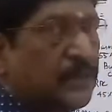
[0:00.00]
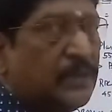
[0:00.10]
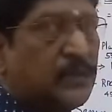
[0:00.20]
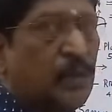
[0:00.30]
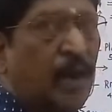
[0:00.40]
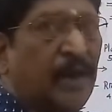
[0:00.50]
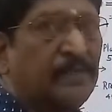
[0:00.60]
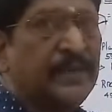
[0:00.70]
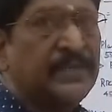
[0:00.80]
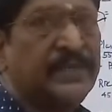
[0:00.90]
So
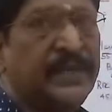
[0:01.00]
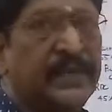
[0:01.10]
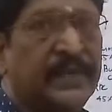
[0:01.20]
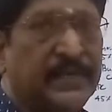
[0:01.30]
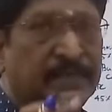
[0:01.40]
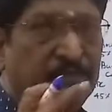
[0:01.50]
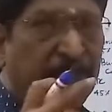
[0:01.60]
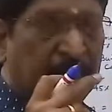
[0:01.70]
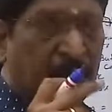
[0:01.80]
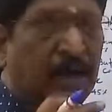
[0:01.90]
RBC is
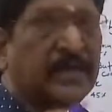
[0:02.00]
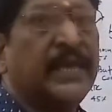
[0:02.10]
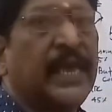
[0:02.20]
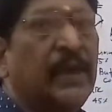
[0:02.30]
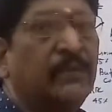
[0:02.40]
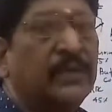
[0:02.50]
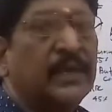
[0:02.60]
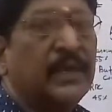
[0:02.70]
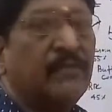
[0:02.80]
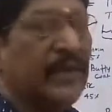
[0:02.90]

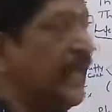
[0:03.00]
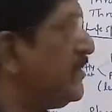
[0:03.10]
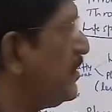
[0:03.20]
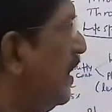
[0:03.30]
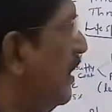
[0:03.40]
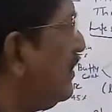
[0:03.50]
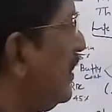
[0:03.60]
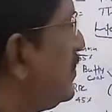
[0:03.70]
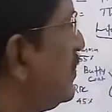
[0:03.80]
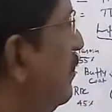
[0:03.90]
biconcave, whereas
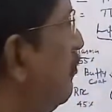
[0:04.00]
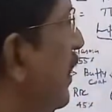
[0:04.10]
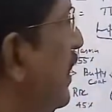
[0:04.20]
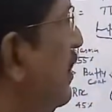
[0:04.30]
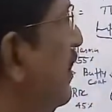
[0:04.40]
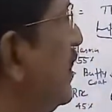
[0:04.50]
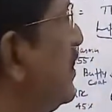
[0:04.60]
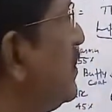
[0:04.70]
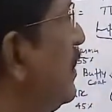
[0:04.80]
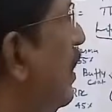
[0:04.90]
this platelet
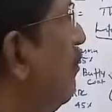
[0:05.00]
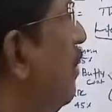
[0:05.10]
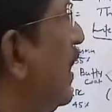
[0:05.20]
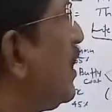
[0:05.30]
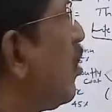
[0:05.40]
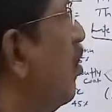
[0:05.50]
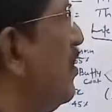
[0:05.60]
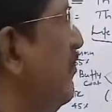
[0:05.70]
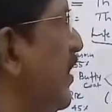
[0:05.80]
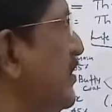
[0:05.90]
is
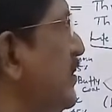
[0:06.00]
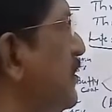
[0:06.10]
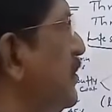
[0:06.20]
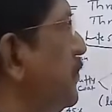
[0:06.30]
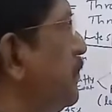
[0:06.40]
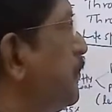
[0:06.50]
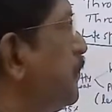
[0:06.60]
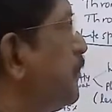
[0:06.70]
biconvex.